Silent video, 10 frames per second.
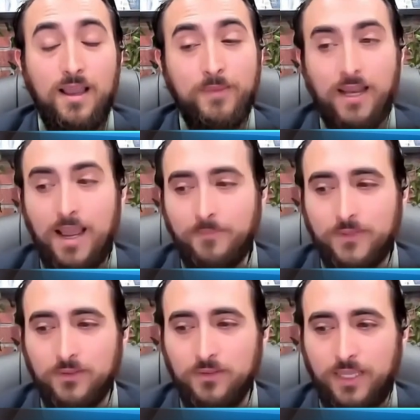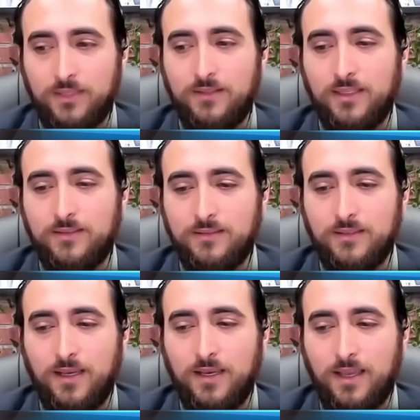I mean, absolutely. It's it's.
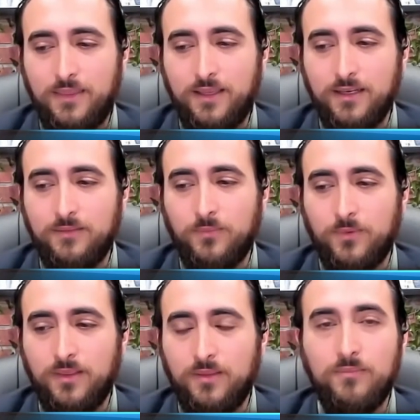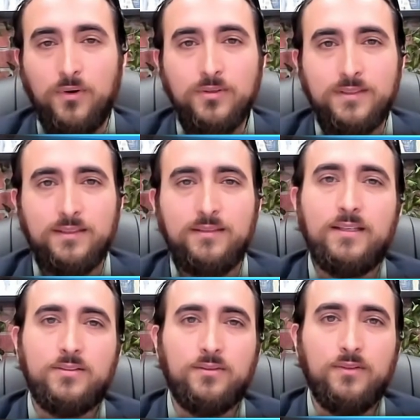Uh, I think it is one of the most
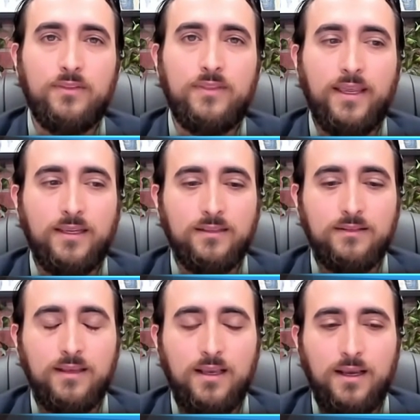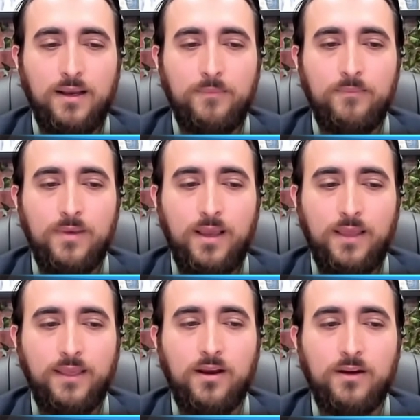essential things. Um, I
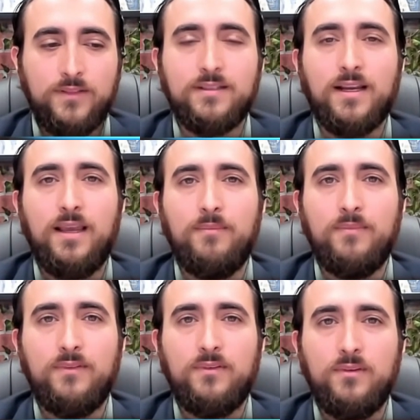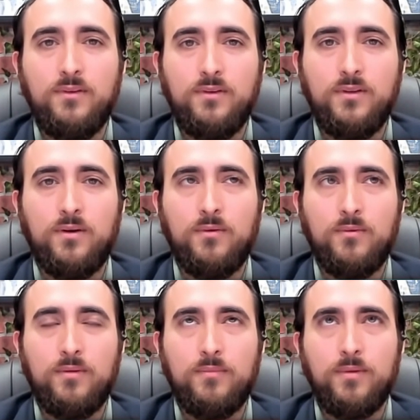think oftentimes, you
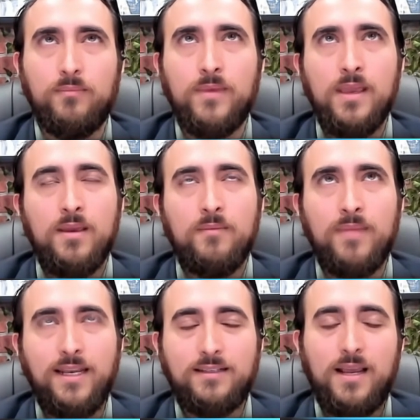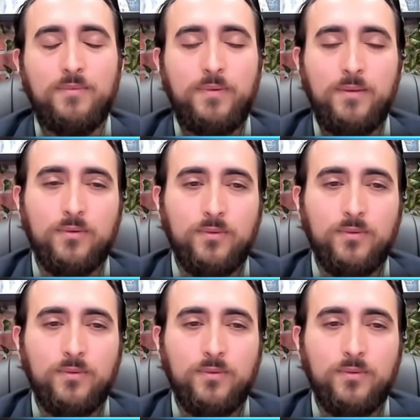know, uh, many times